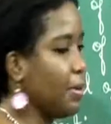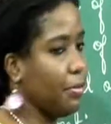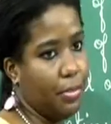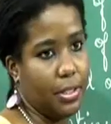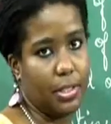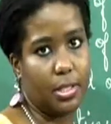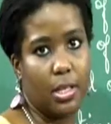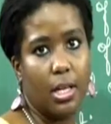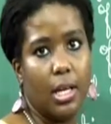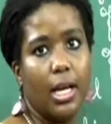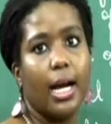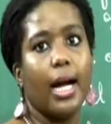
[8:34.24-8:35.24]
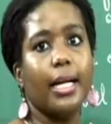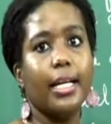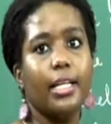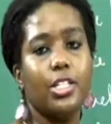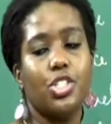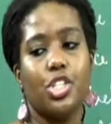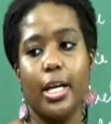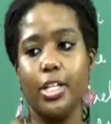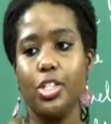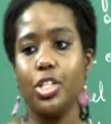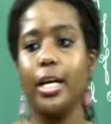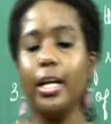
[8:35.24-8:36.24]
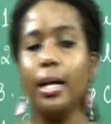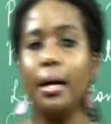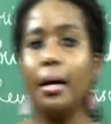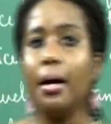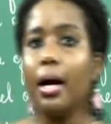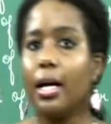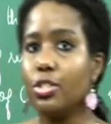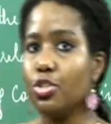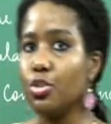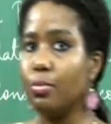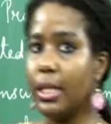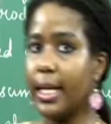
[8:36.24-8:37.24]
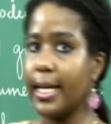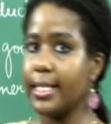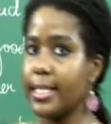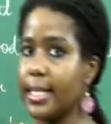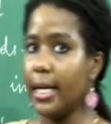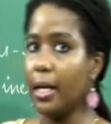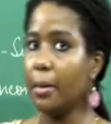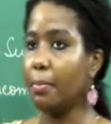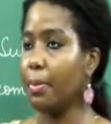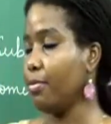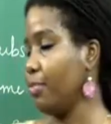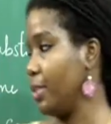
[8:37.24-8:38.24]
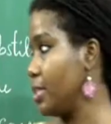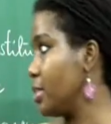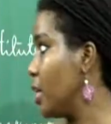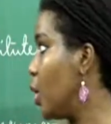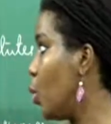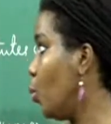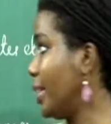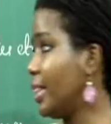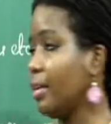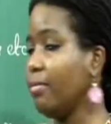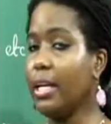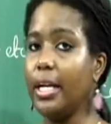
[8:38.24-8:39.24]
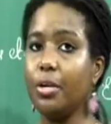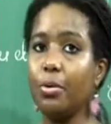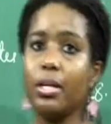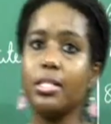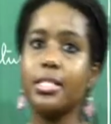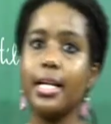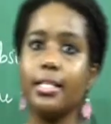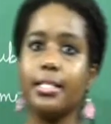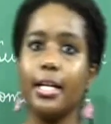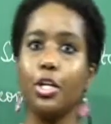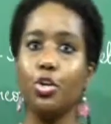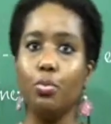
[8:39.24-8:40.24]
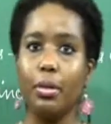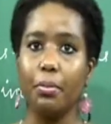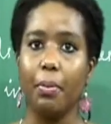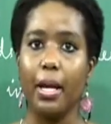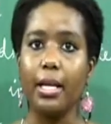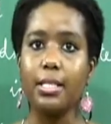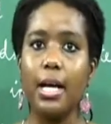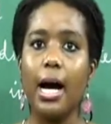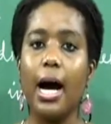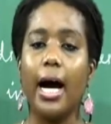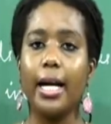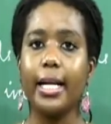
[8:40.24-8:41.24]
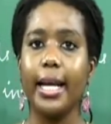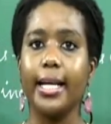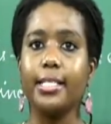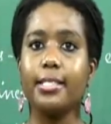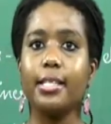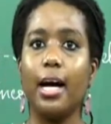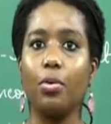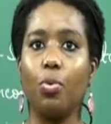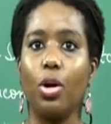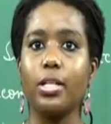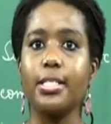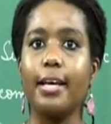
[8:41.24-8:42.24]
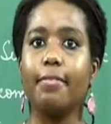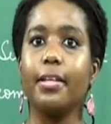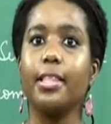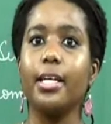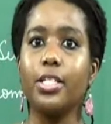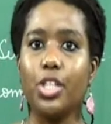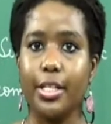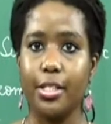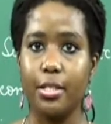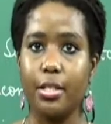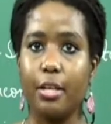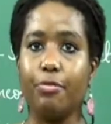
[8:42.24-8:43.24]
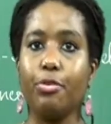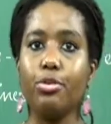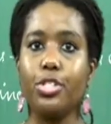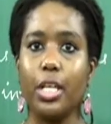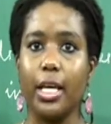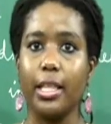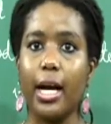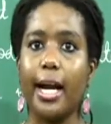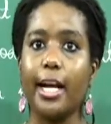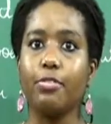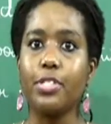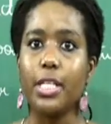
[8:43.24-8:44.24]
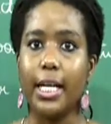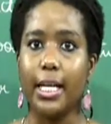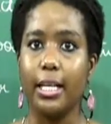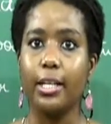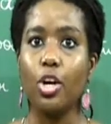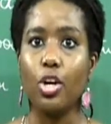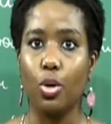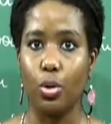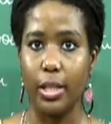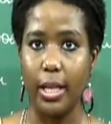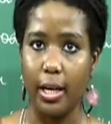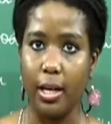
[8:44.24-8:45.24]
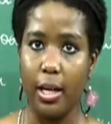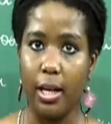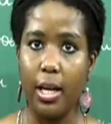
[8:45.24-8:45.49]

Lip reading: preference. Continuous change in consumer taste and preference. One thing we need to understand is that human beings, our tastes, our wants, everything changes. If you see the kind of style in your clothing,